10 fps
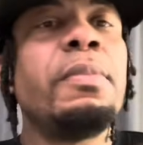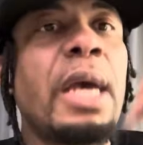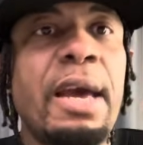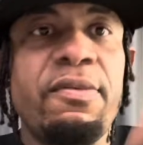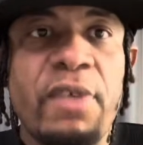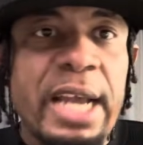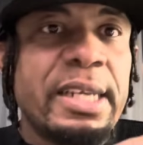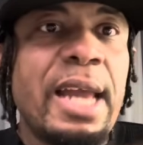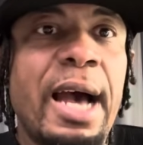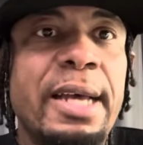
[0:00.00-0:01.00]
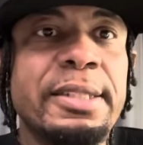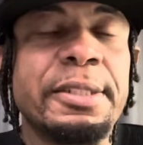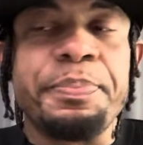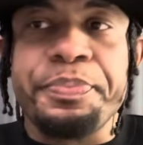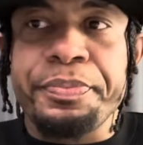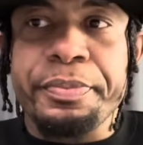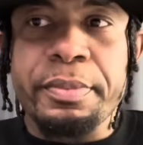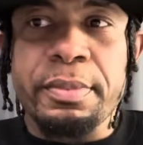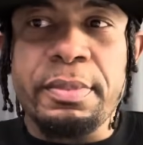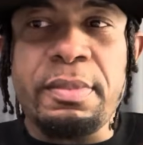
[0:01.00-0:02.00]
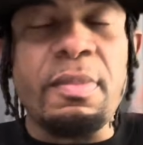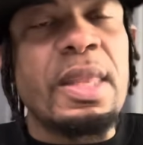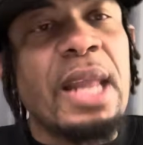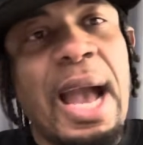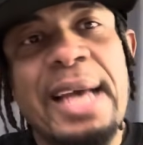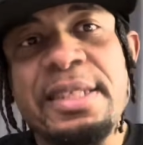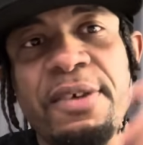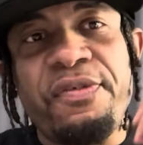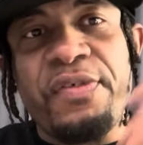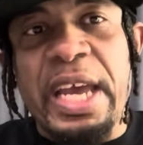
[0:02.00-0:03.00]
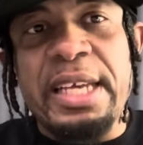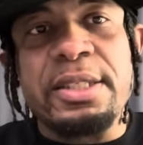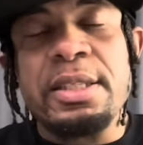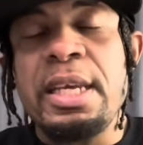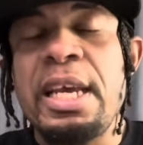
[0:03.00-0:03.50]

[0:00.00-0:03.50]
and recognized as the face,